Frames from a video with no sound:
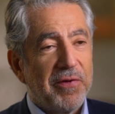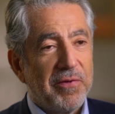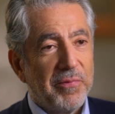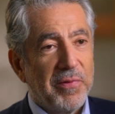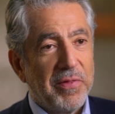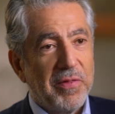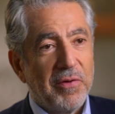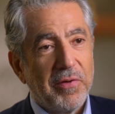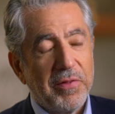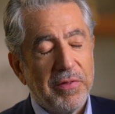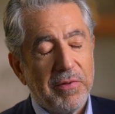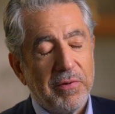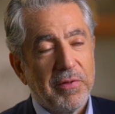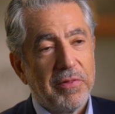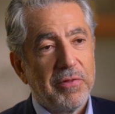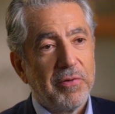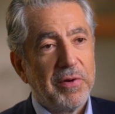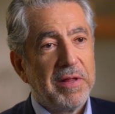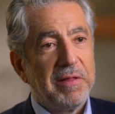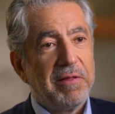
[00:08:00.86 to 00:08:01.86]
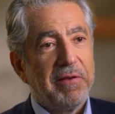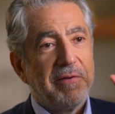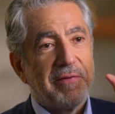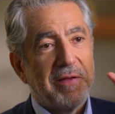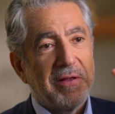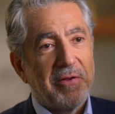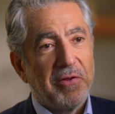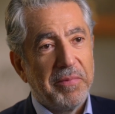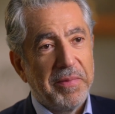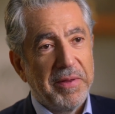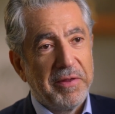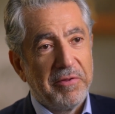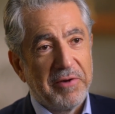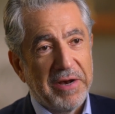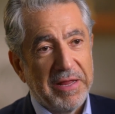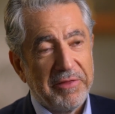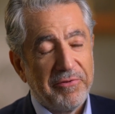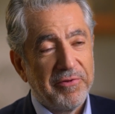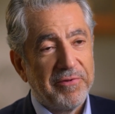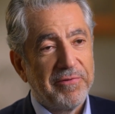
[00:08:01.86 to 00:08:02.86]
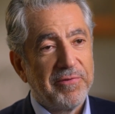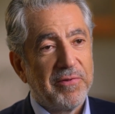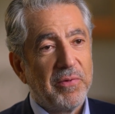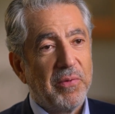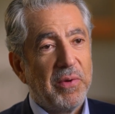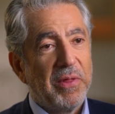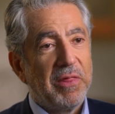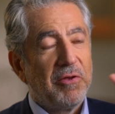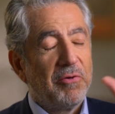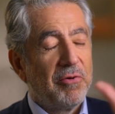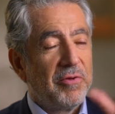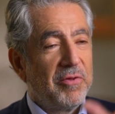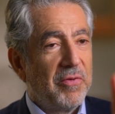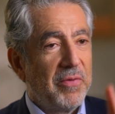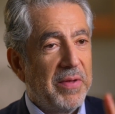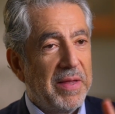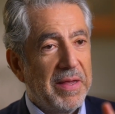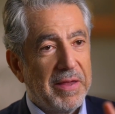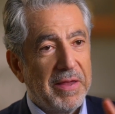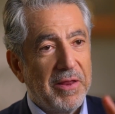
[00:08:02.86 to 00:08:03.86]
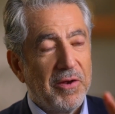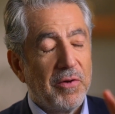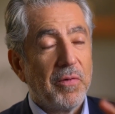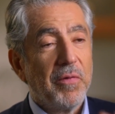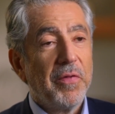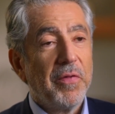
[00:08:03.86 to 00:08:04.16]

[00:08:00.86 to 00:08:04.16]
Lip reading: with all the authorities that you need to be registered with. You're doing, you know,